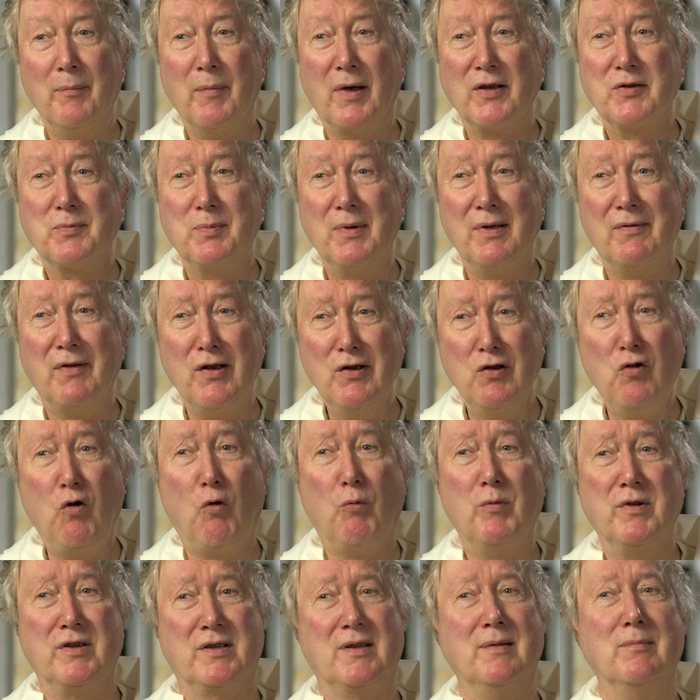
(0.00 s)
must be of
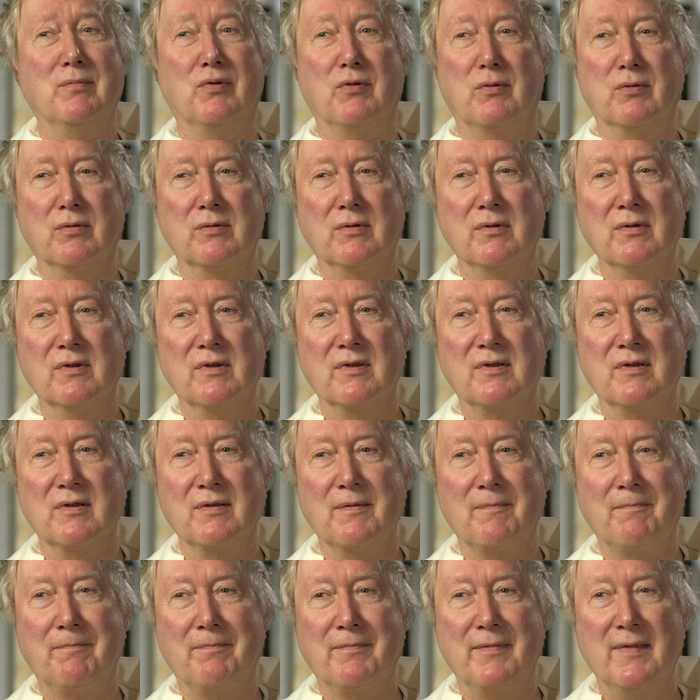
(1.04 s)
enormous importance.
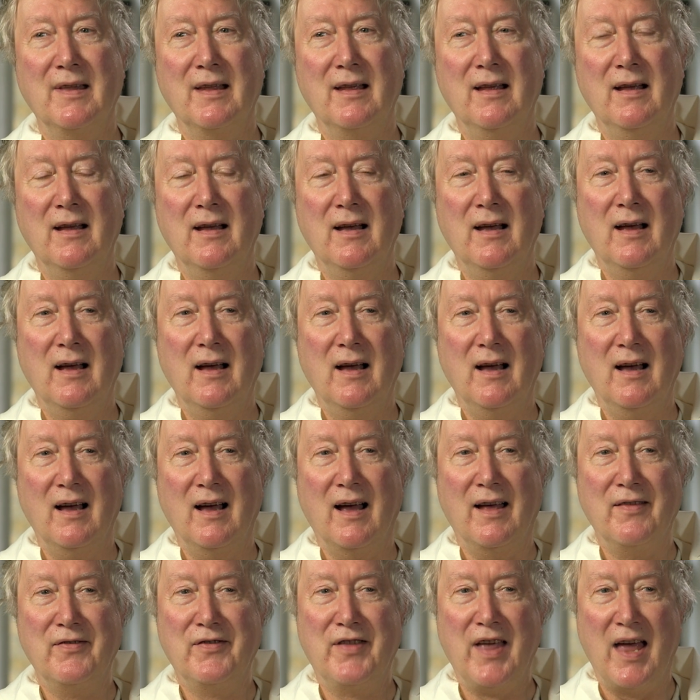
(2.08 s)

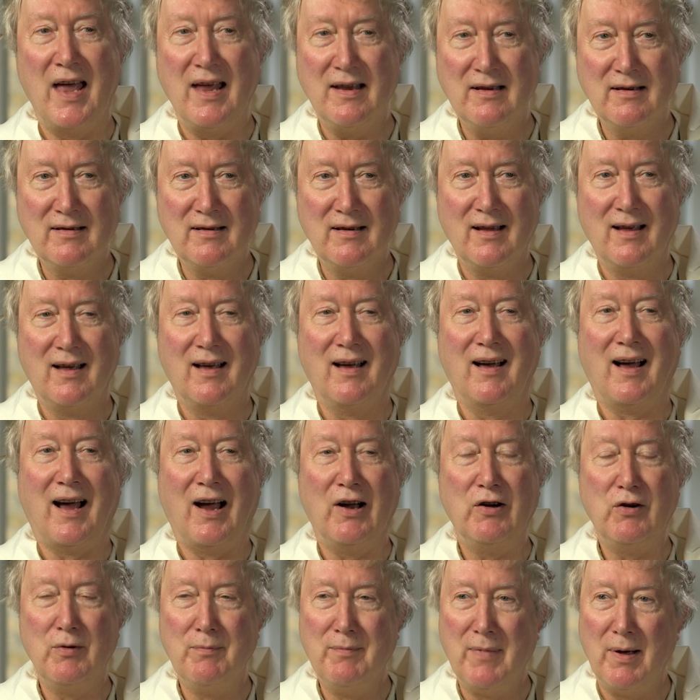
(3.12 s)
And then
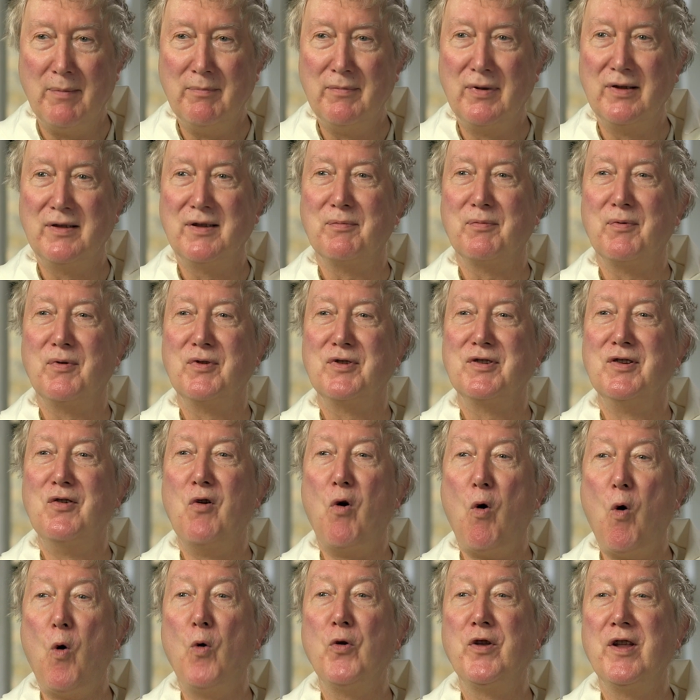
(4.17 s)
I remembered there was an
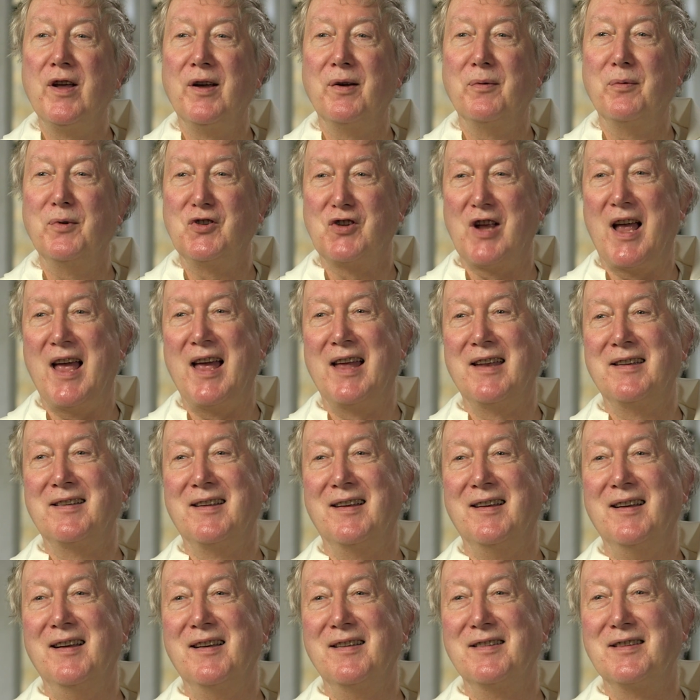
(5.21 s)
order which had
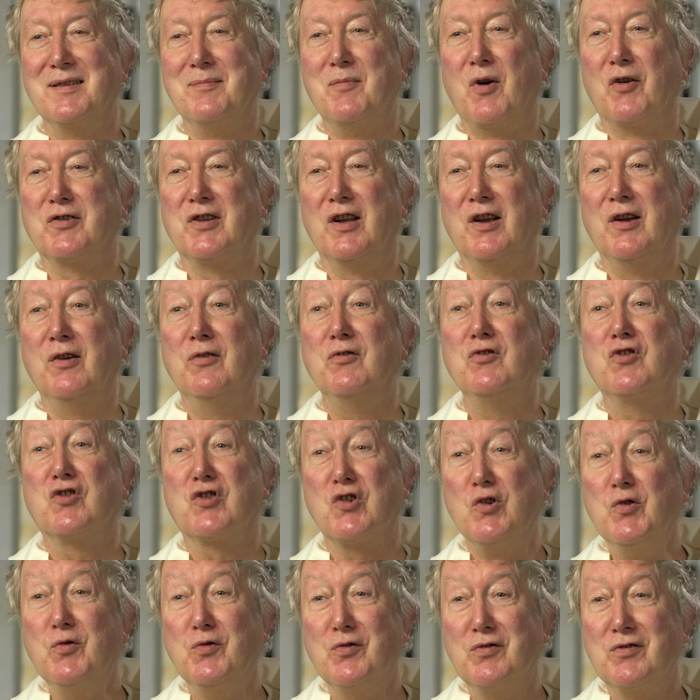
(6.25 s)
the motto,
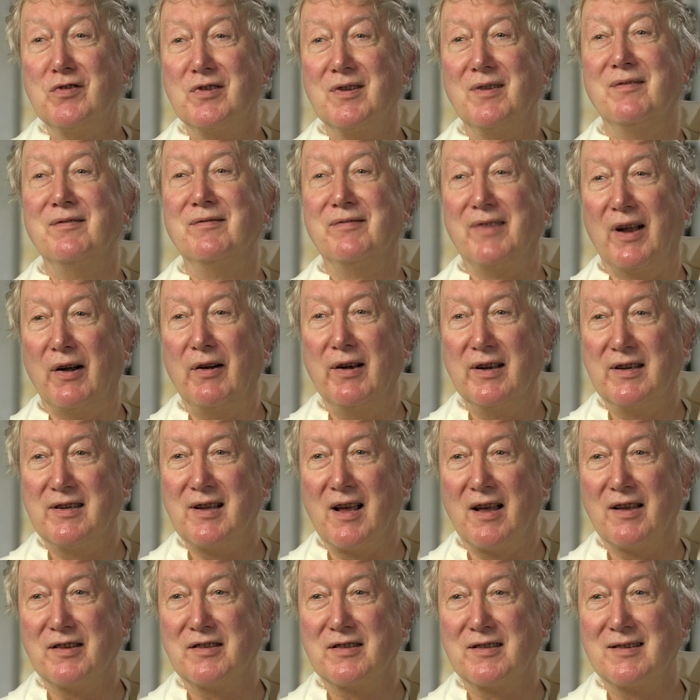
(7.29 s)
Truth
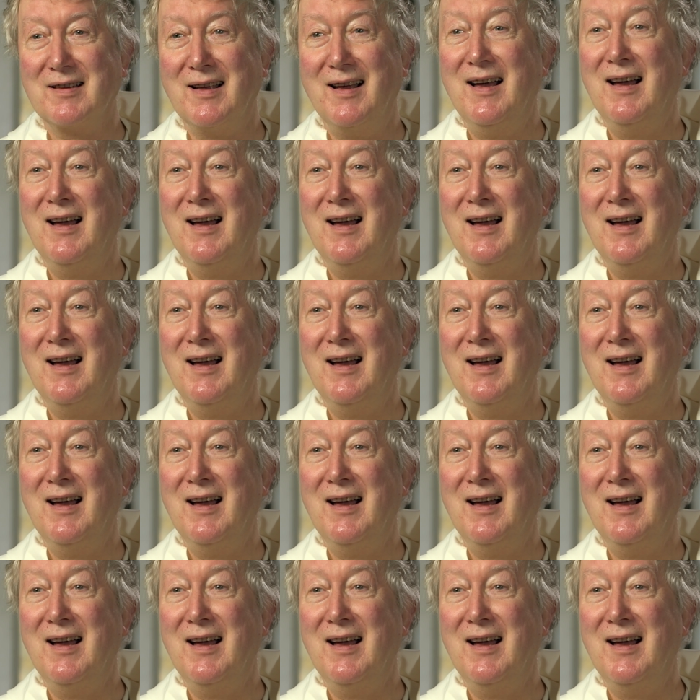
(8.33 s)
Veritas.